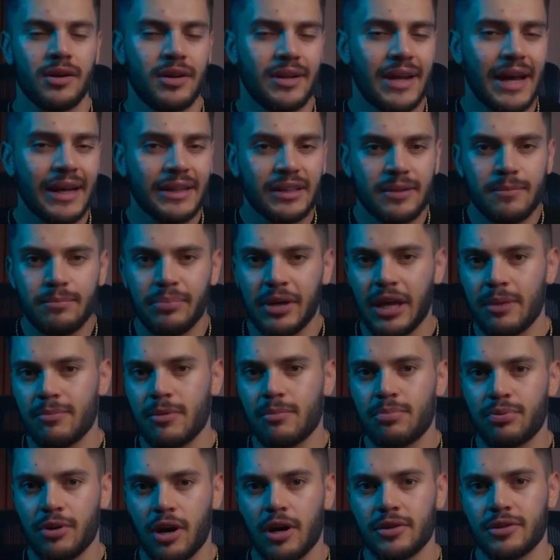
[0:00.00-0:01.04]
connecting
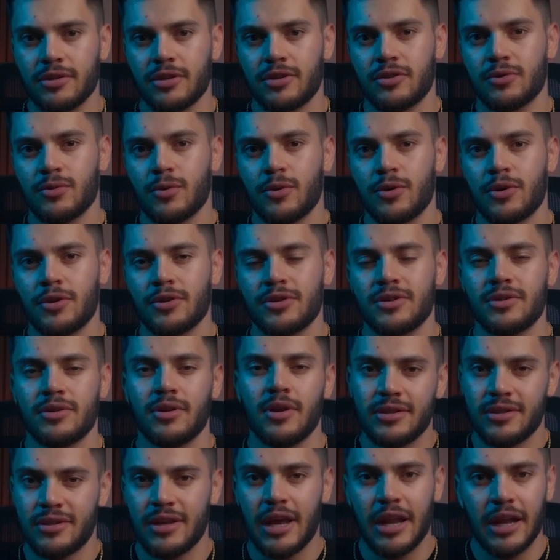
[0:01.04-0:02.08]
payment processors,
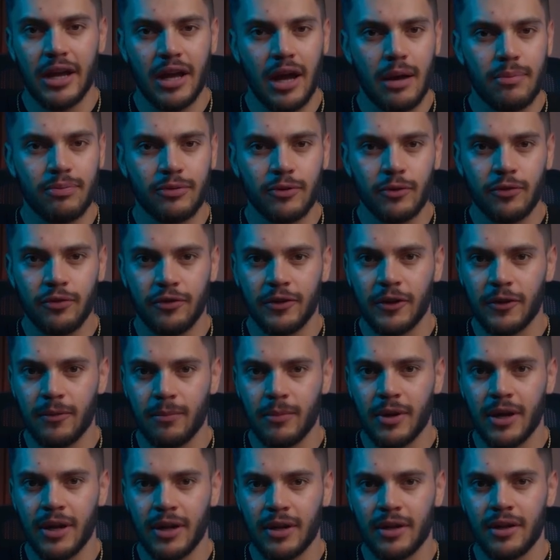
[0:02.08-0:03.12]
setting up
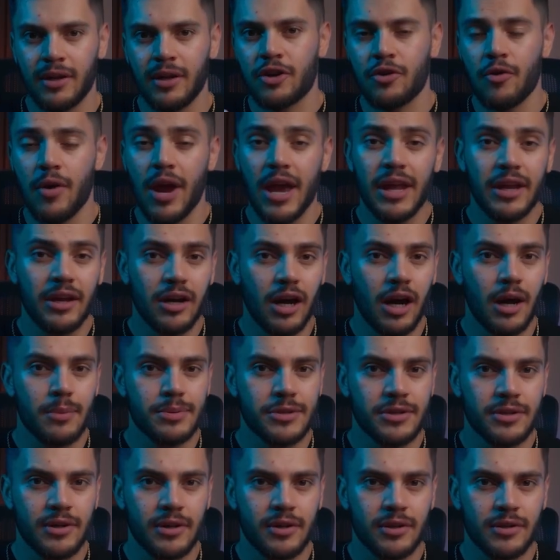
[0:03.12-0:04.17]
fulfillment, creating
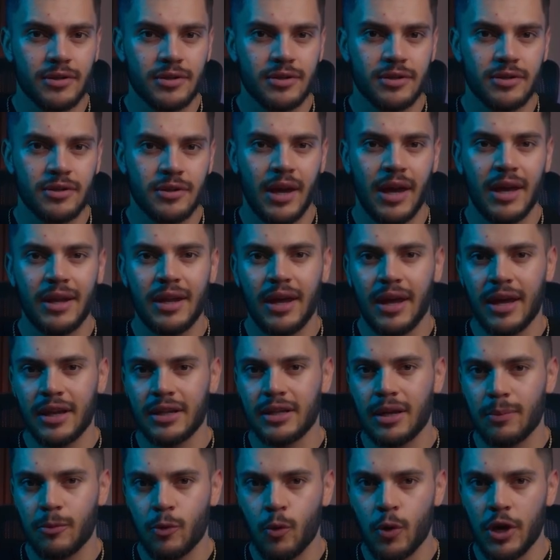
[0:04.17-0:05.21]
upsells, and
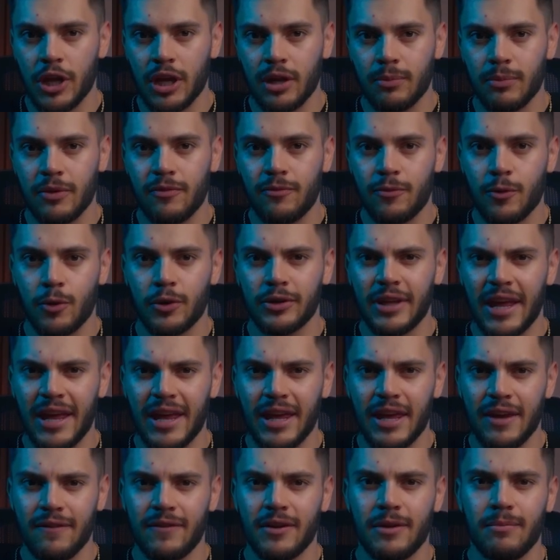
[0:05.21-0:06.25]
end up quitting before they
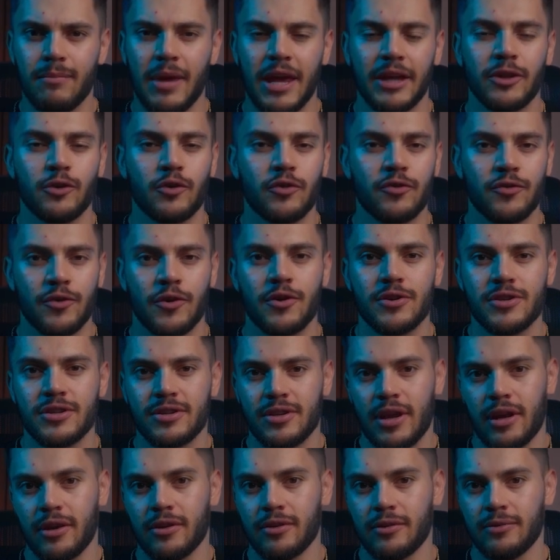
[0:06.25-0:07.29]
even make their first
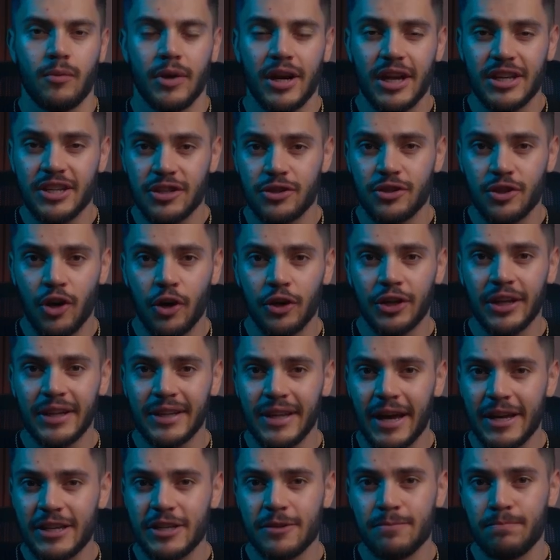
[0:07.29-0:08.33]
sale. When I
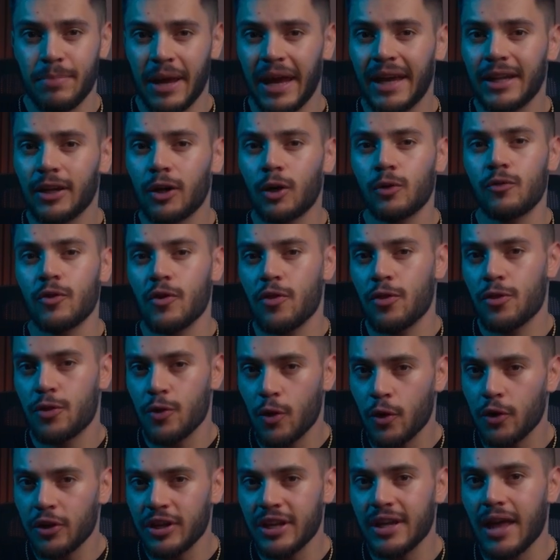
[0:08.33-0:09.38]
started, I spent over
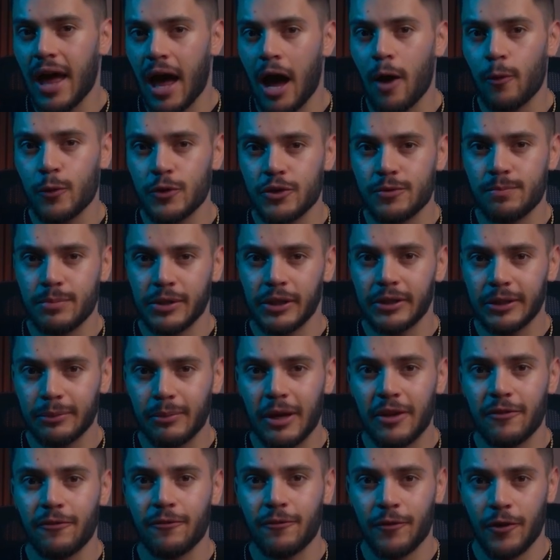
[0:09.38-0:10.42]
30 hours building
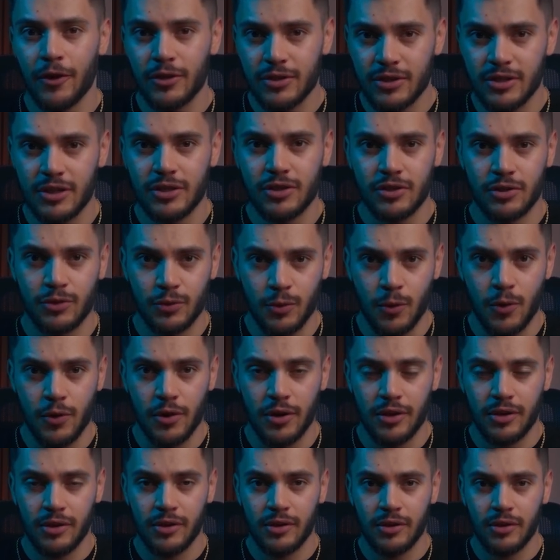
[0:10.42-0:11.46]
my first
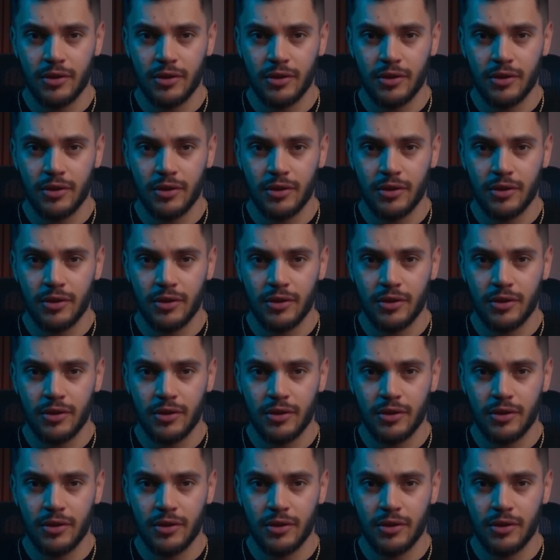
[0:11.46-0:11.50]
store.